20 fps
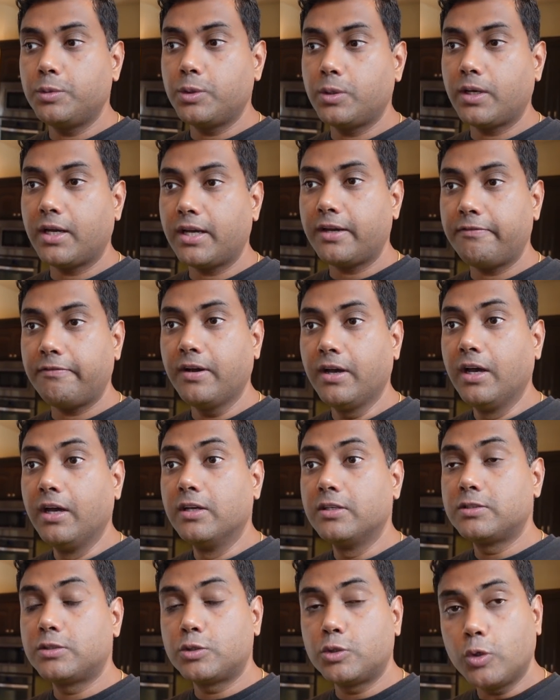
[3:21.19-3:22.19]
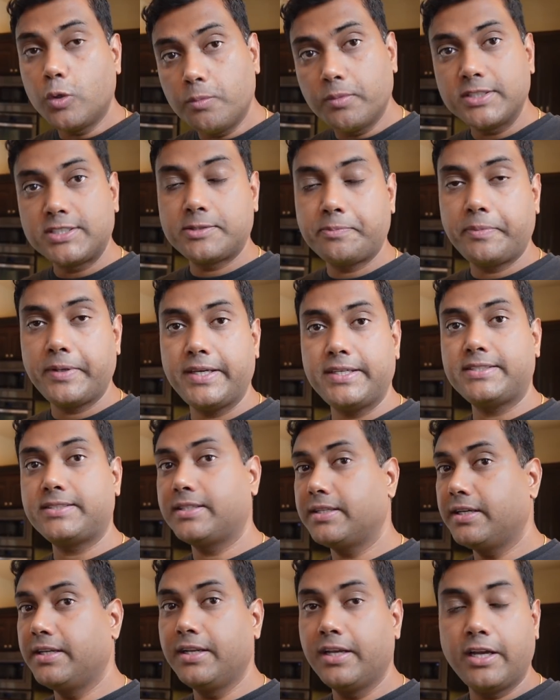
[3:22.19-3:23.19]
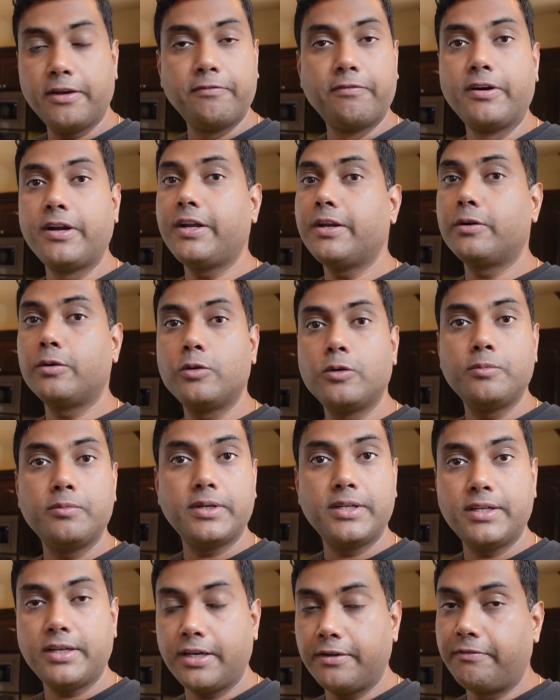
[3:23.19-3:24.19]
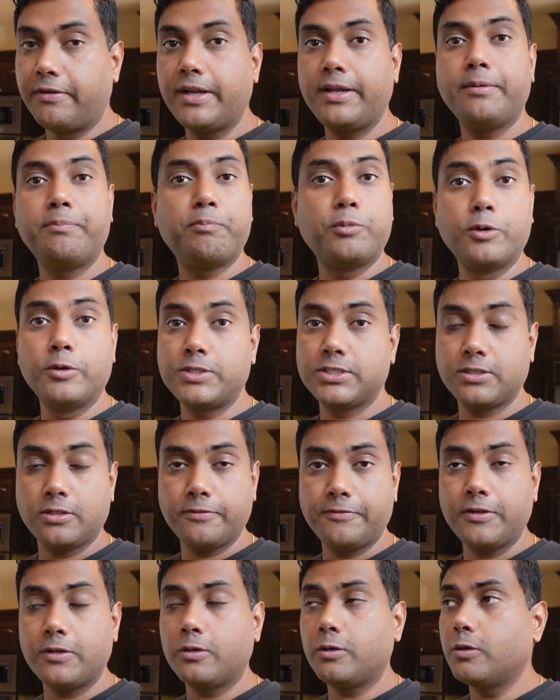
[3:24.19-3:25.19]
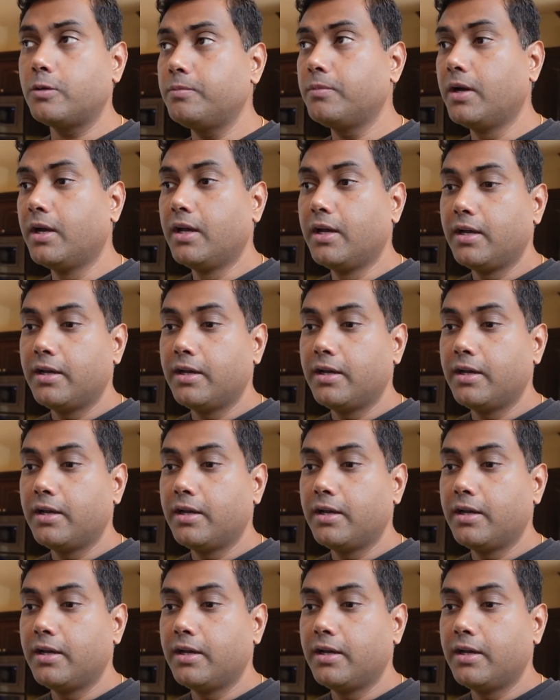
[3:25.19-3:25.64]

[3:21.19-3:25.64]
you have so much space in every room, in every portion of your home,